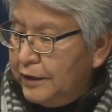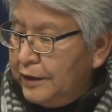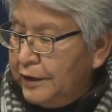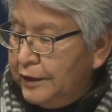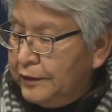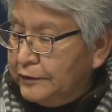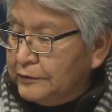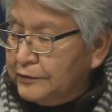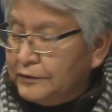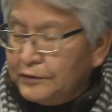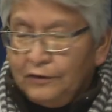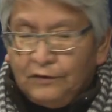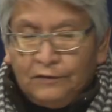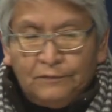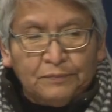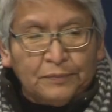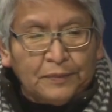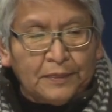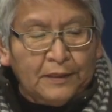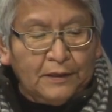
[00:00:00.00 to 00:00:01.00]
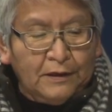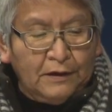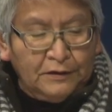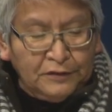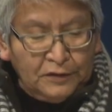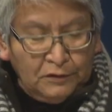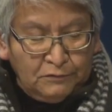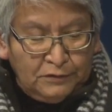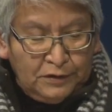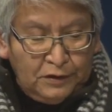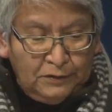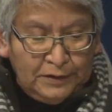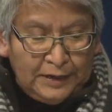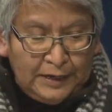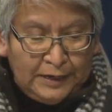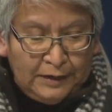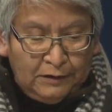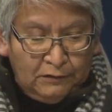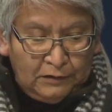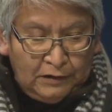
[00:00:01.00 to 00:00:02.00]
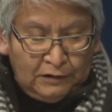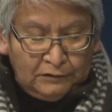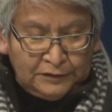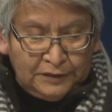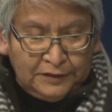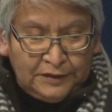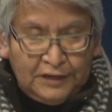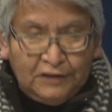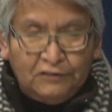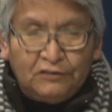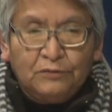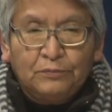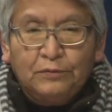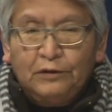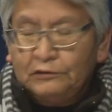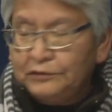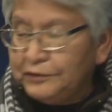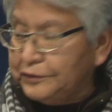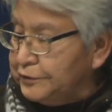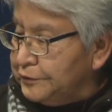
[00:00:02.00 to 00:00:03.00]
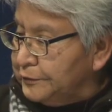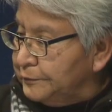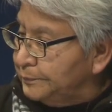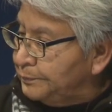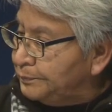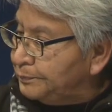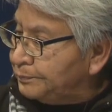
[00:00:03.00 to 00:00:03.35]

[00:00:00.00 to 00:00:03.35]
And so I thought, well, okay, I'll take care of the poster.